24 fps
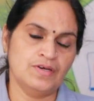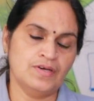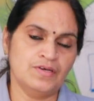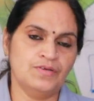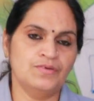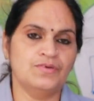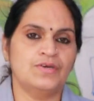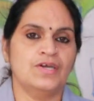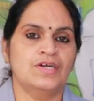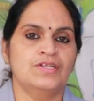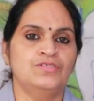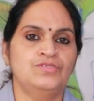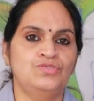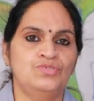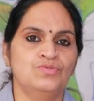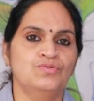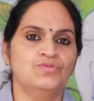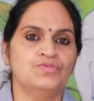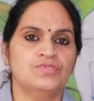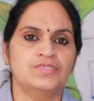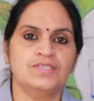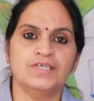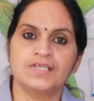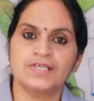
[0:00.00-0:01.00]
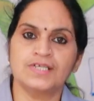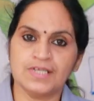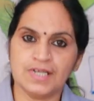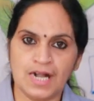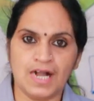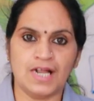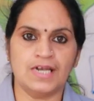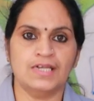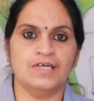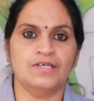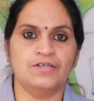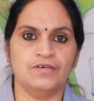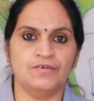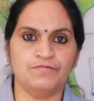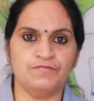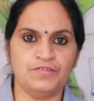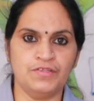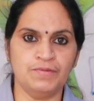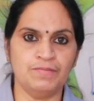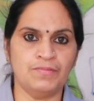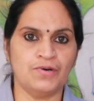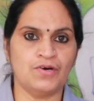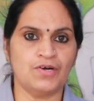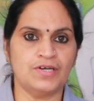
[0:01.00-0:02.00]
you can choose the color of
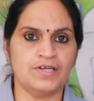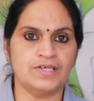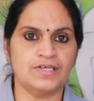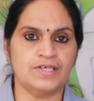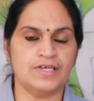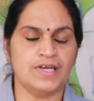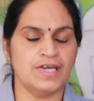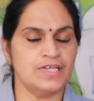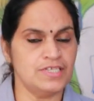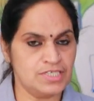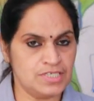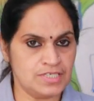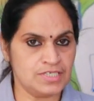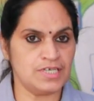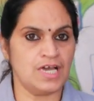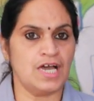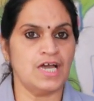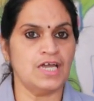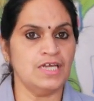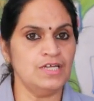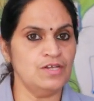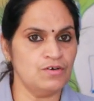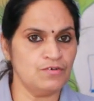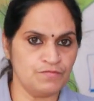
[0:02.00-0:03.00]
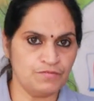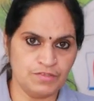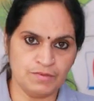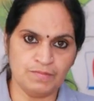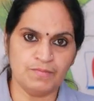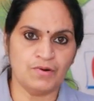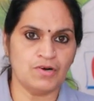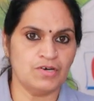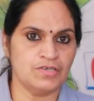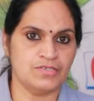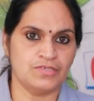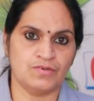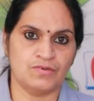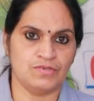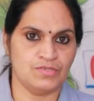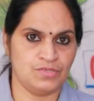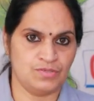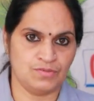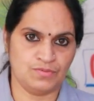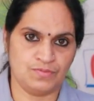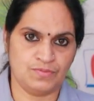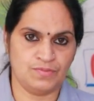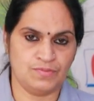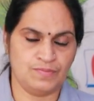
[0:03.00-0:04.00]
the border and style of the border
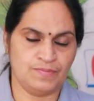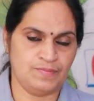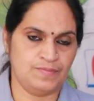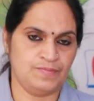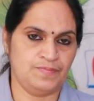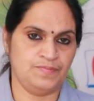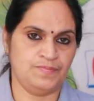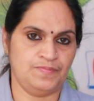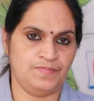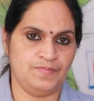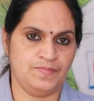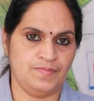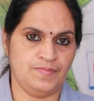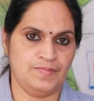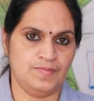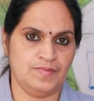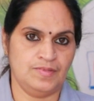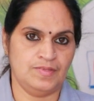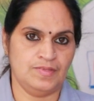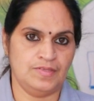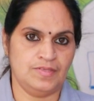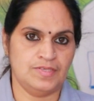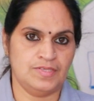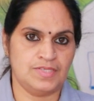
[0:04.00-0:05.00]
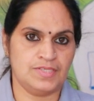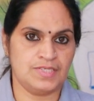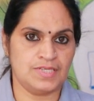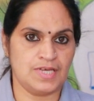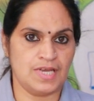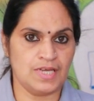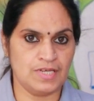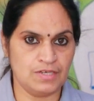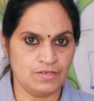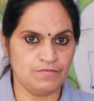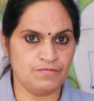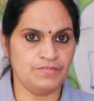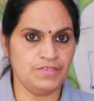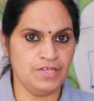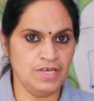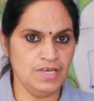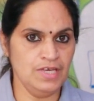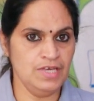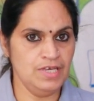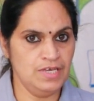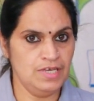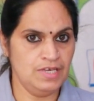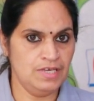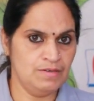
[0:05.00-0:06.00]
also. Style of the
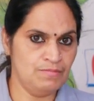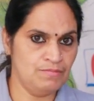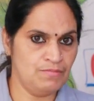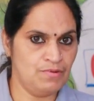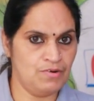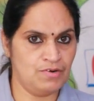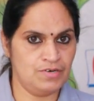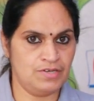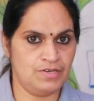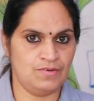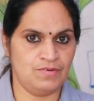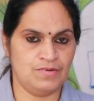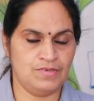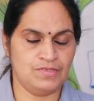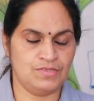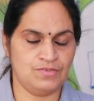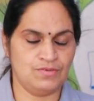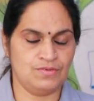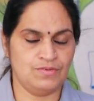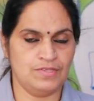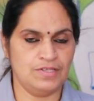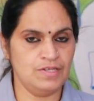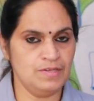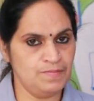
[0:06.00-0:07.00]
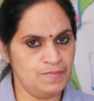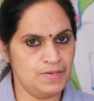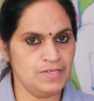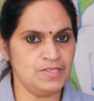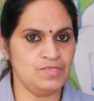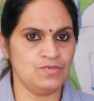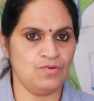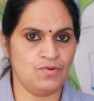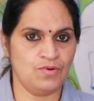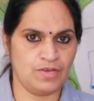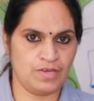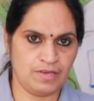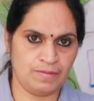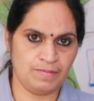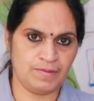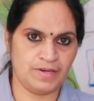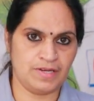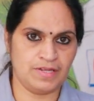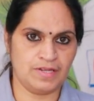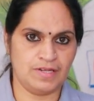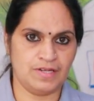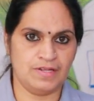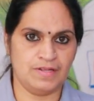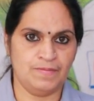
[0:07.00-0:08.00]
border also. Then press OK
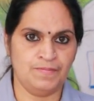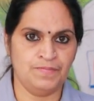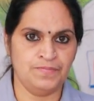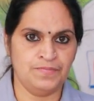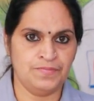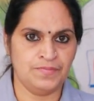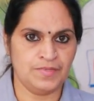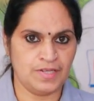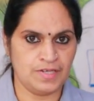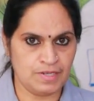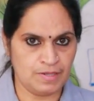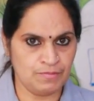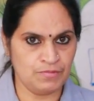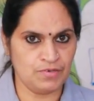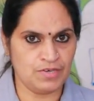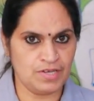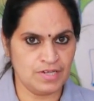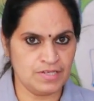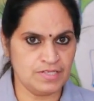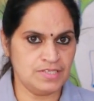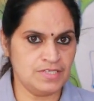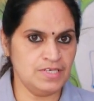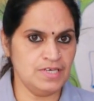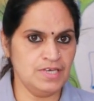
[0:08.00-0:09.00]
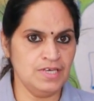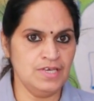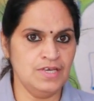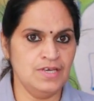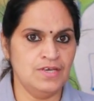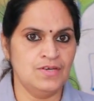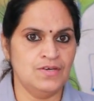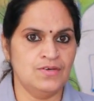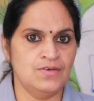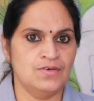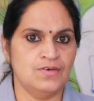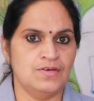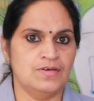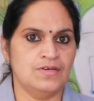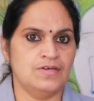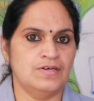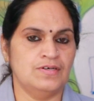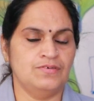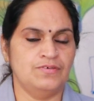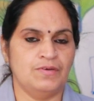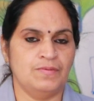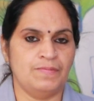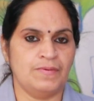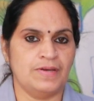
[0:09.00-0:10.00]
button. That time you can see
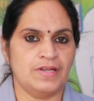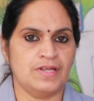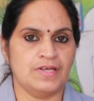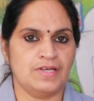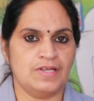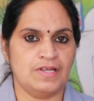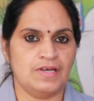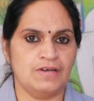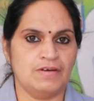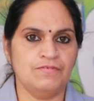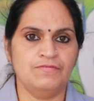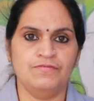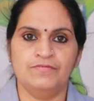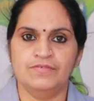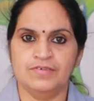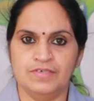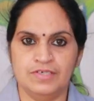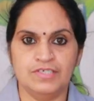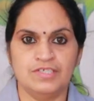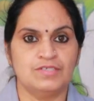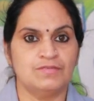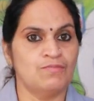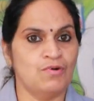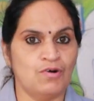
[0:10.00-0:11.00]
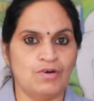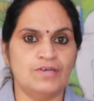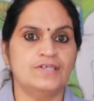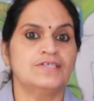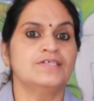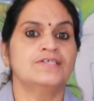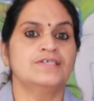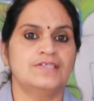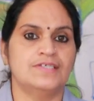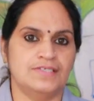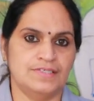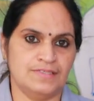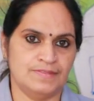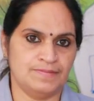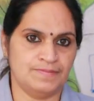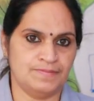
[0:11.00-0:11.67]
your paragraph is bordered.